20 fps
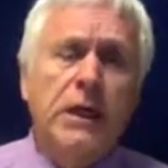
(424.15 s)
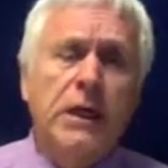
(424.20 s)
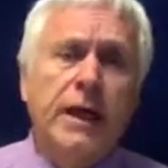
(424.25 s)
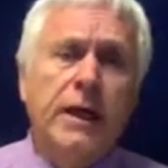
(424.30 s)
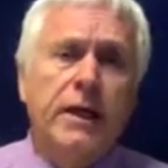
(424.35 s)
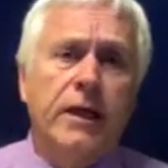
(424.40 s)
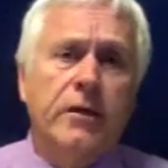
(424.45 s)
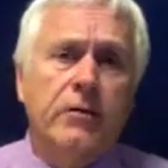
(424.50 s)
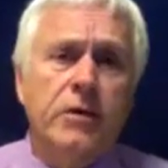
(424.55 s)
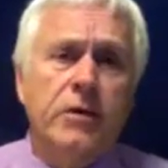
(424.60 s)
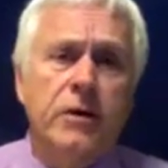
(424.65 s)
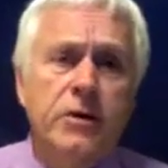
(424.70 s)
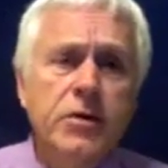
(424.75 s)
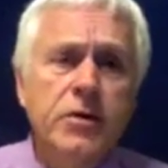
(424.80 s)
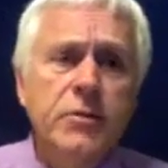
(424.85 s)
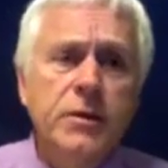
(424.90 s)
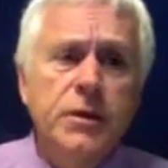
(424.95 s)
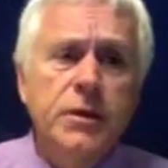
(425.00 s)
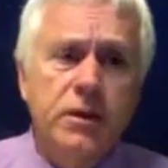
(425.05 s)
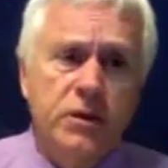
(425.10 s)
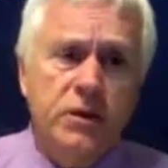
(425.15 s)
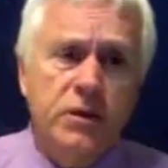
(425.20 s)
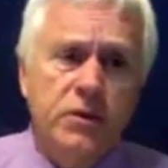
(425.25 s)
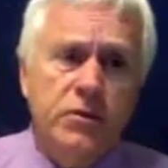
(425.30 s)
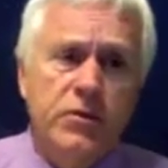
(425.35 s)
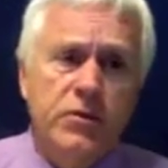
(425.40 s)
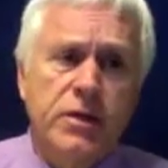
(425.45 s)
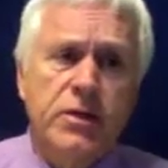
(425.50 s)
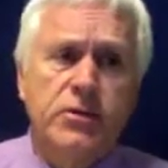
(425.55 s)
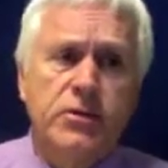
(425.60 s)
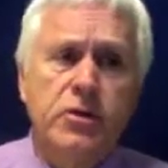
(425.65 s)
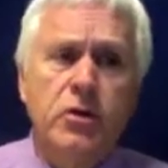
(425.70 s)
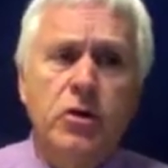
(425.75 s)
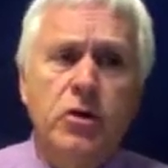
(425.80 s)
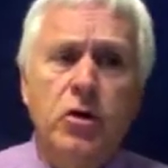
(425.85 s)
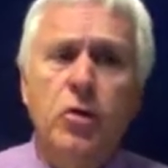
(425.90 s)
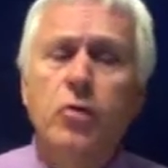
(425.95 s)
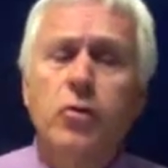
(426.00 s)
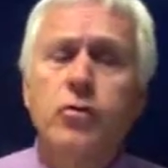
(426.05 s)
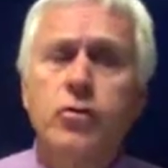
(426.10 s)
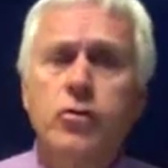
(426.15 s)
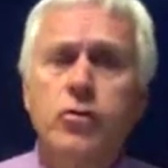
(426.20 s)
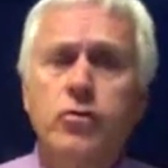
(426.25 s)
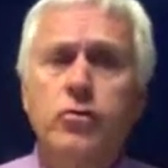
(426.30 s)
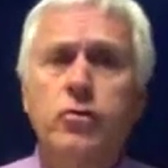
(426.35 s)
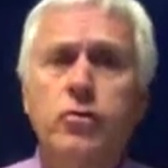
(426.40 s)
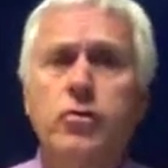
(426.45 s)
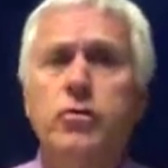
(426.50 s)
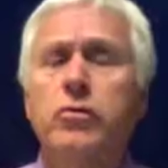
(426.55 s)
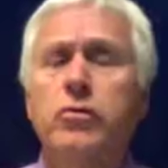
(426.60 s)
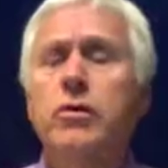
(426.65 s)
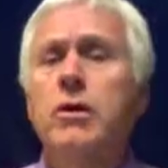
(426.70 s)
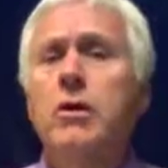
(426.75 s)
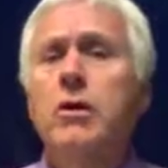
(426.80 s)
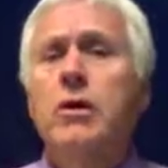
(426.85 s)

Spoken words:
And this particular session goes through